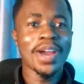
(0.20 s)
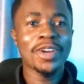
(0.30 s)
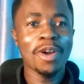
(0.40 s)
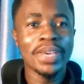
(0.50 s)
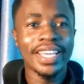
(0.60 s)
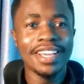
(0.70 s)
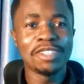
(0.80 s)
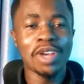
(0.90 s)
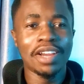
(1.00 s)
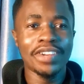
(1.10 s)
Welcome
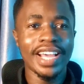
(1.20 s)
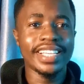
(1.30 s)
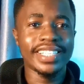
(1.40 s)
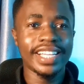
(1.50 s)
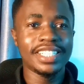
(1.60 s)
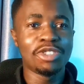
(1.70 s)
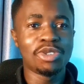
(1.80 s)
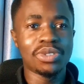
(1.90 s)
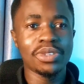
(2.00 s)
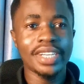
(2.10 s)
again to another exciting
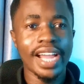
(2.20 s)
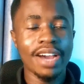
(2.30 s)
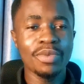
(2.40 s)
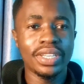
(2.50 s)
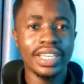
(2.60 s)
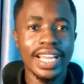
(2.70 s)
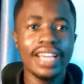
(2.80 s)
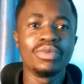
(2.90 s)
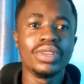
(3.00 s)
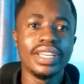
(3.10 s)
tutorial with
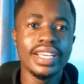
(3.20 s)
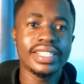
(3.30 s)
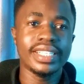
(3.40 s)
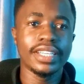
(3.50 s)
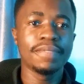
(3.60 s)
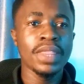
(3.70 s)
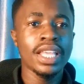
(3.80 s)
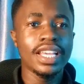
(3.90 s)
Learn with LEESI.